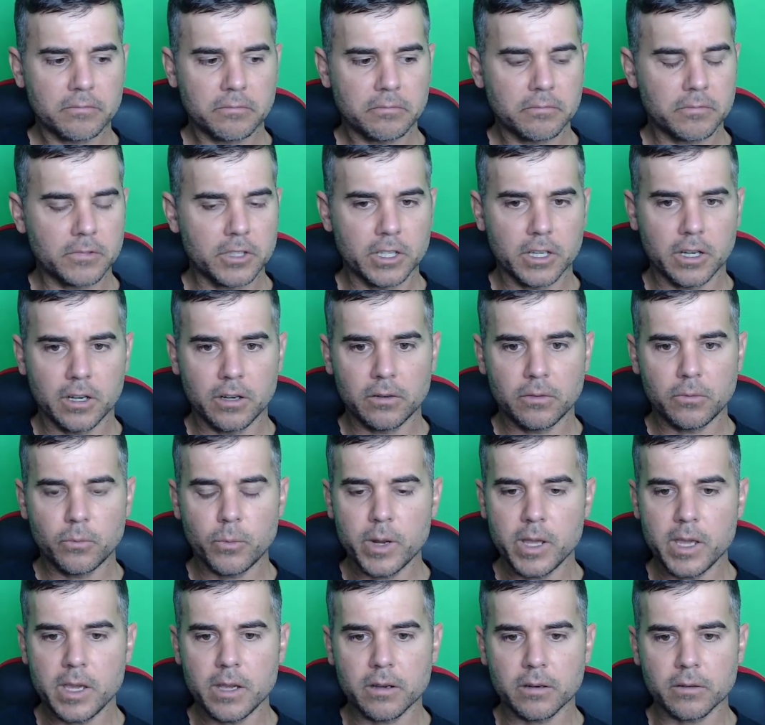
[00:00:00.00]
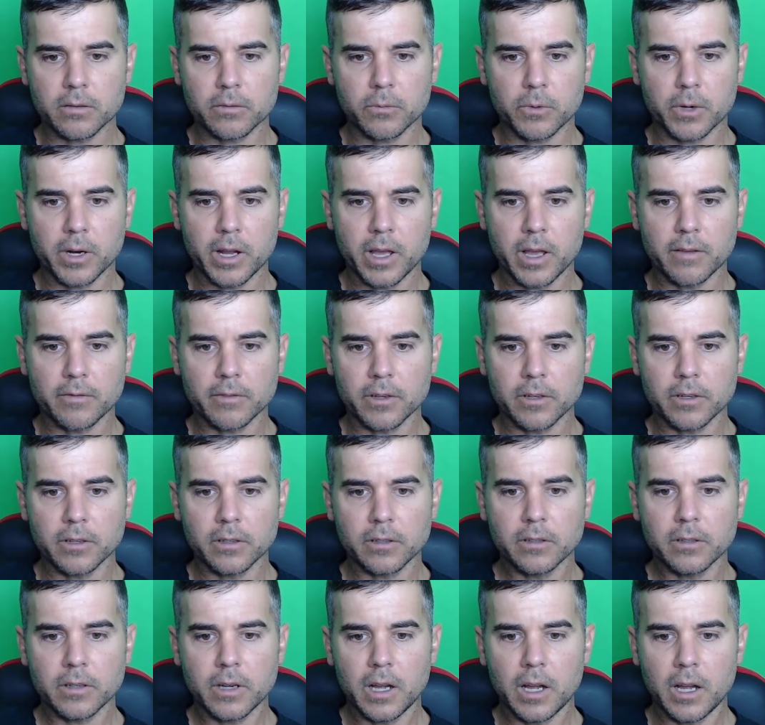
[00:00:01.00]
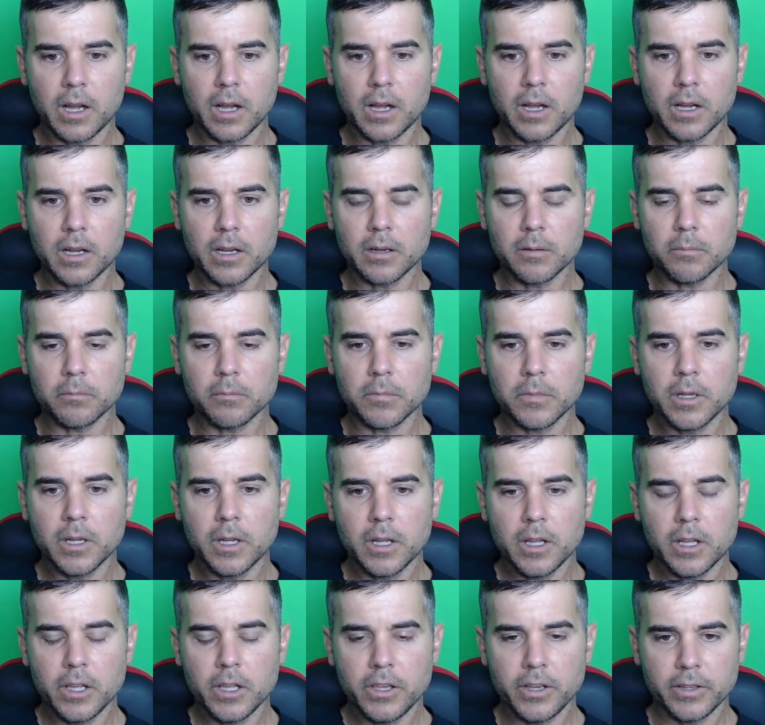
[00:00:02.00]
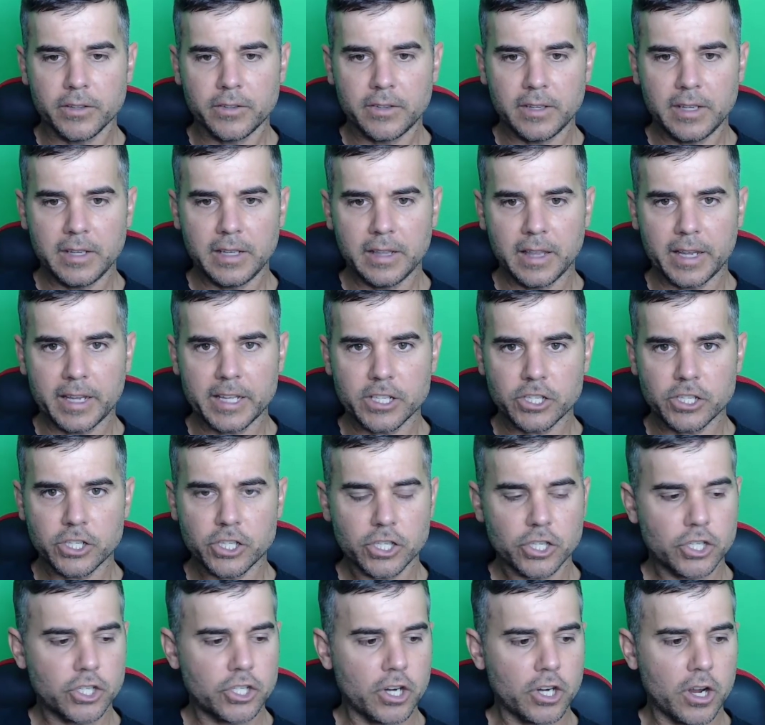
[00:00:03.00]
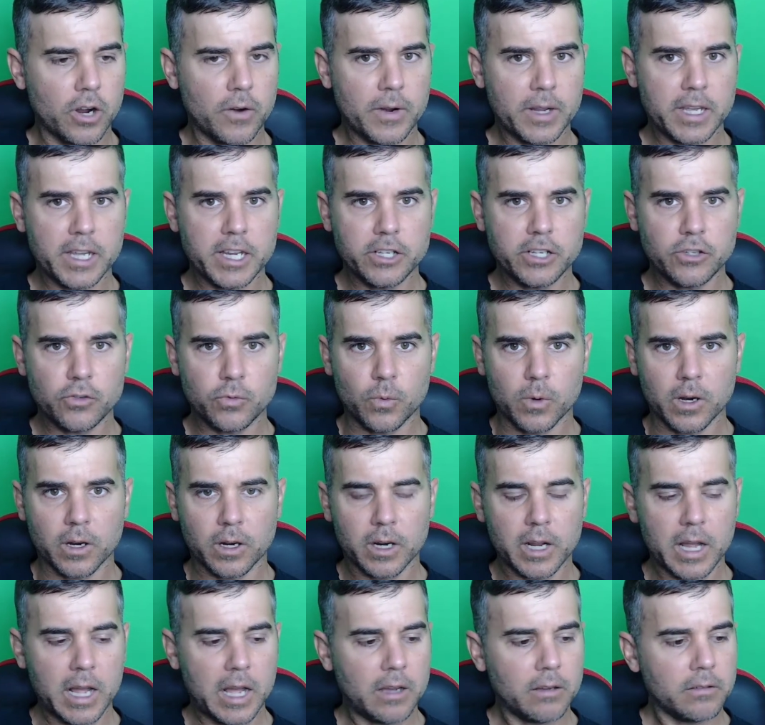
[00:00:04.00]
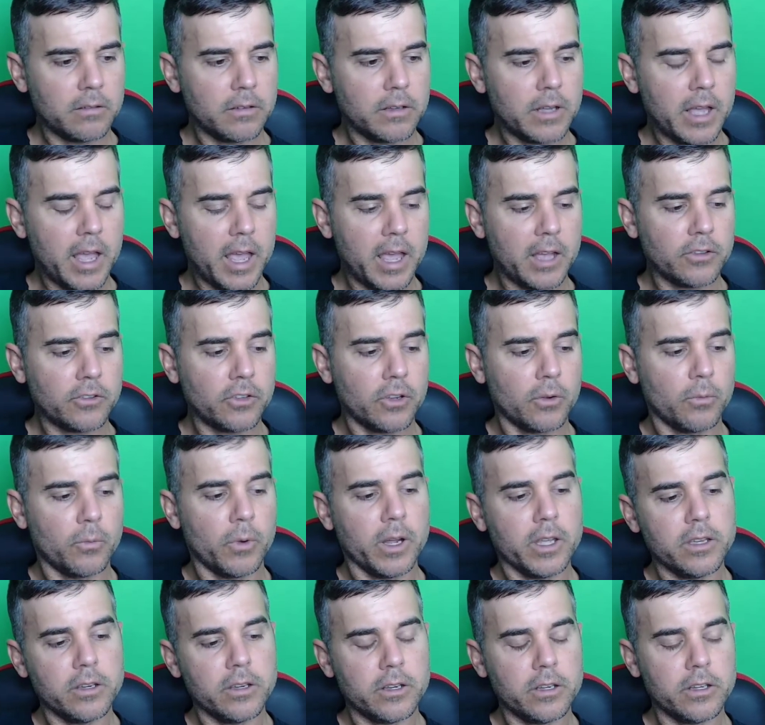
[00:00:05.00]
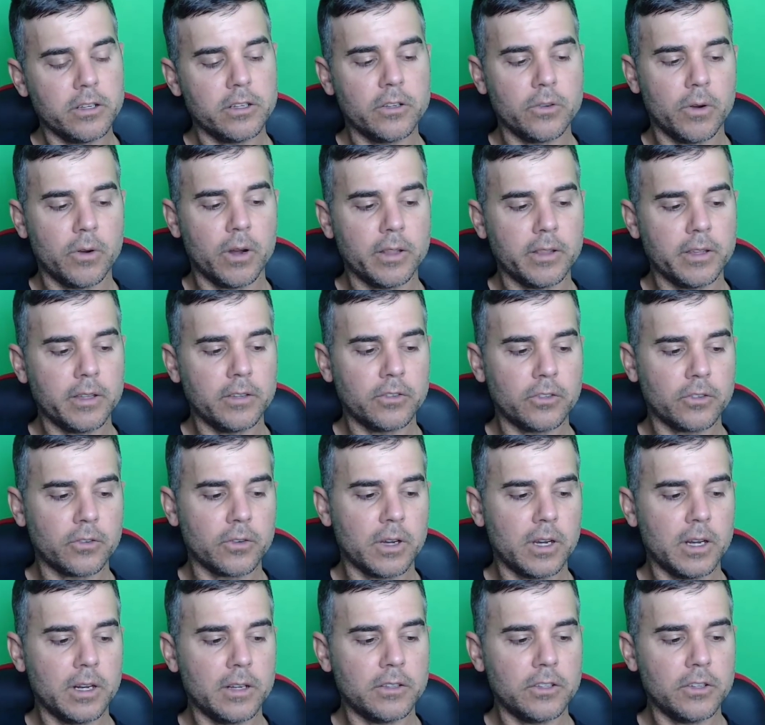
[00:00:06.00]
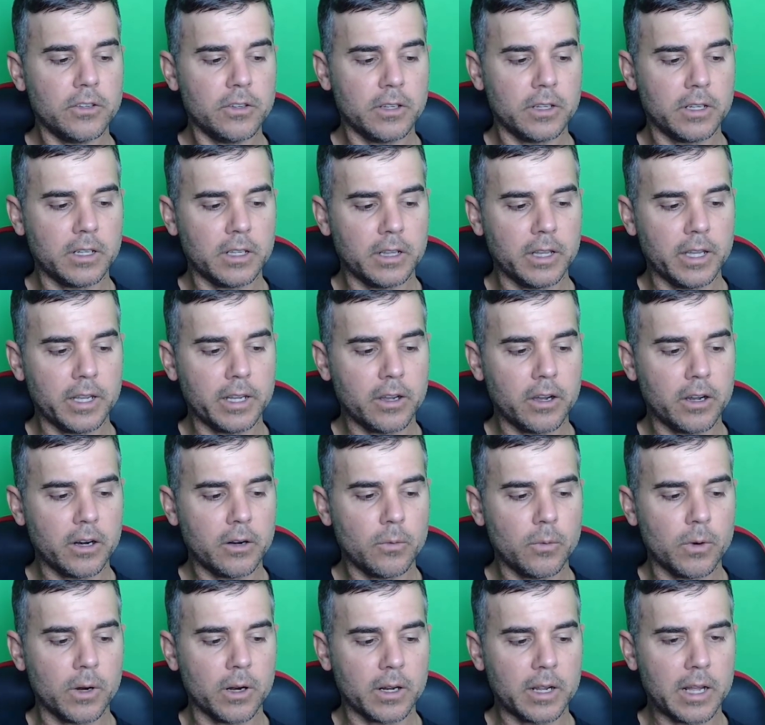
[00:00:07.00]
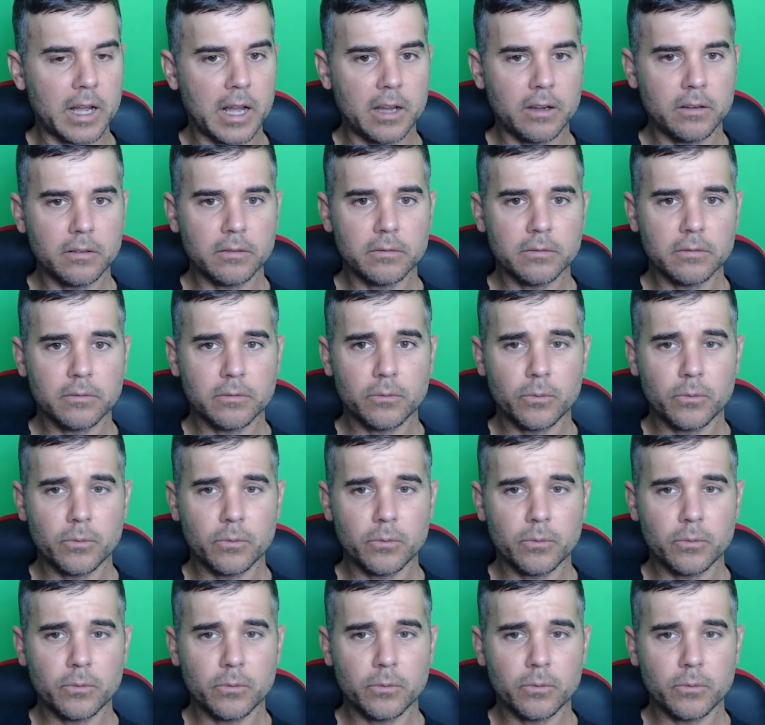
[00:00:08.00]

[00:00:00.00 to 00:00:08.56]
week or whatever. You can see like it's just showing each workout. And so what you can do on this screen is you can click on a workout.